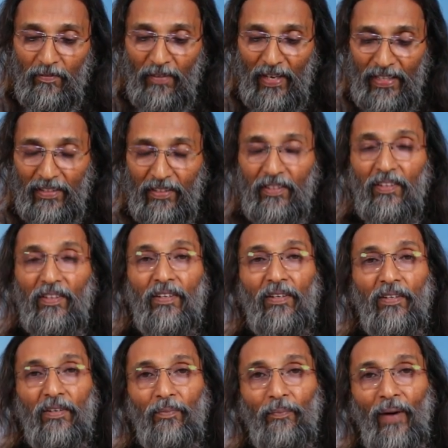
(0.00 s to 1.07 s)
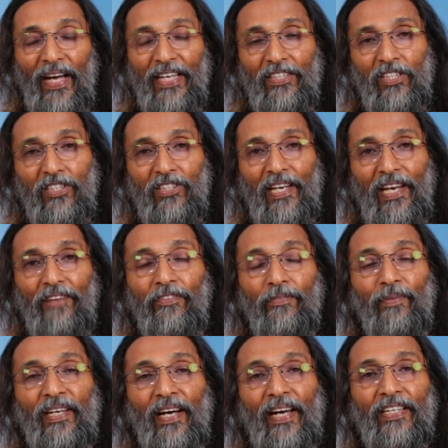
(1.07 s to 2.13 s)
When mind is
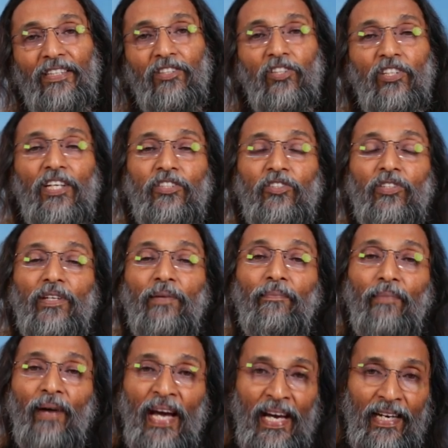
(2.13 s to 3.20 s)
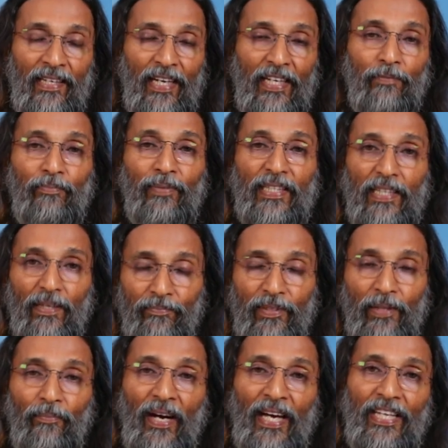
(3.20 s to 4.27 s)
left behind, she has to come back and pick up
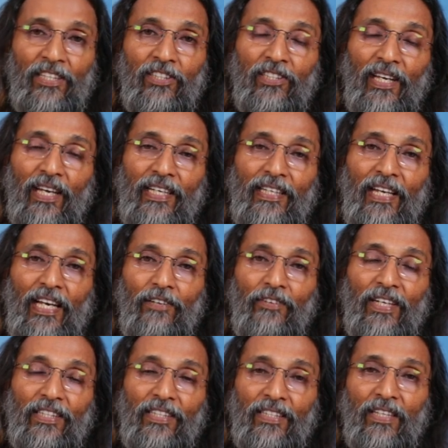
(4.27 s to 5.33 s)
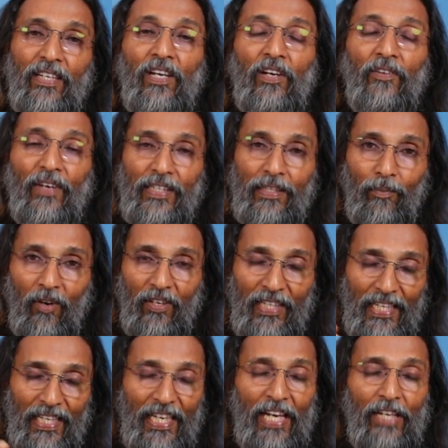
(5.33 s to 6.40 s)
the mind and elevate it. When the
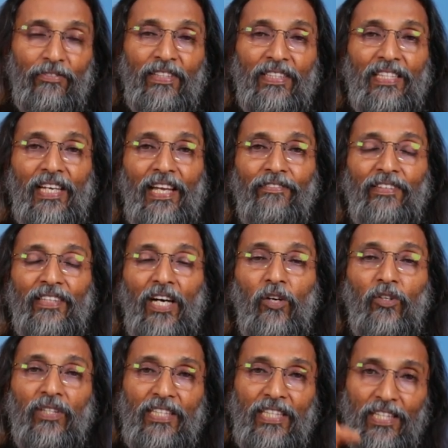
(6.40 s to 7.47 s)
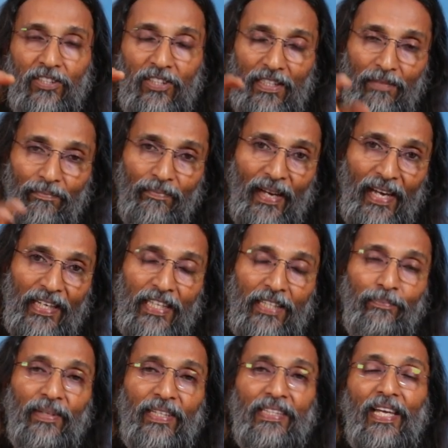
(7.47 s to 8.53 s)
bodily life is left out, she has to come back
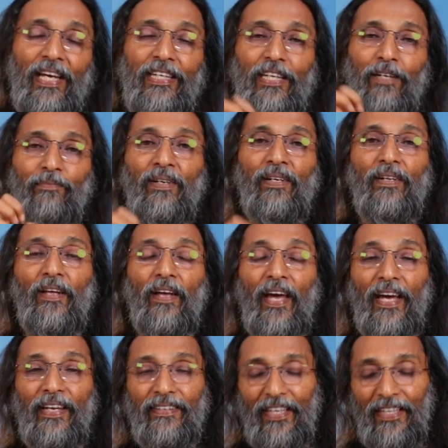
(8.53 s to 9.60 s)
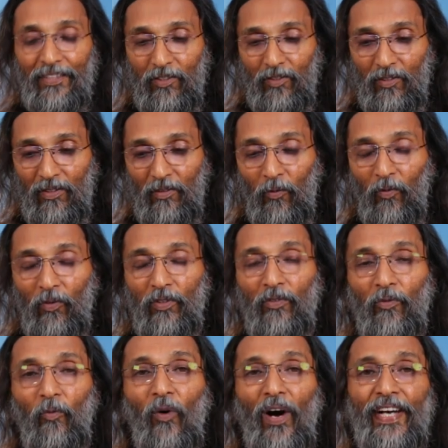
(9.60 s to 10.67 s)
and pick that up and then
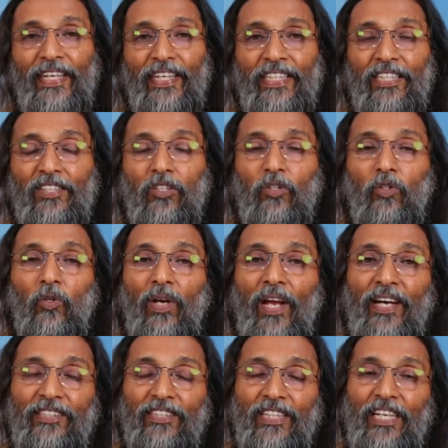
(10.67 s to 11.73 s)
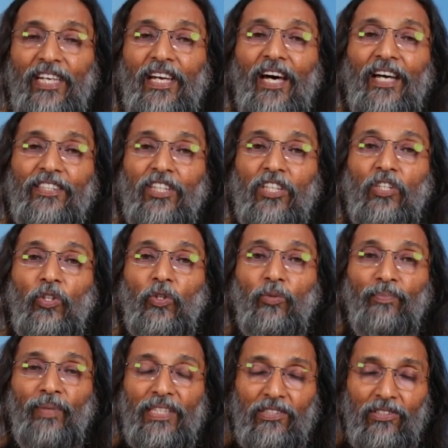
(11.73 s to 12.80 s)
widen it to larger and larger
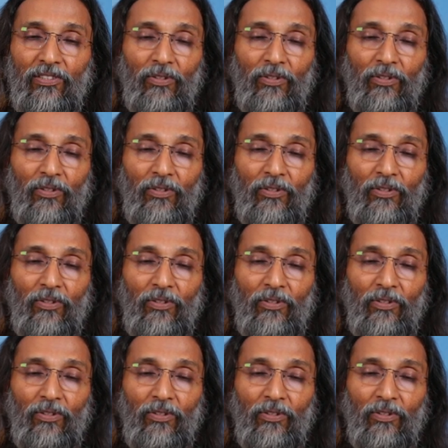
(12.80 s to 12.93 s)
groupings.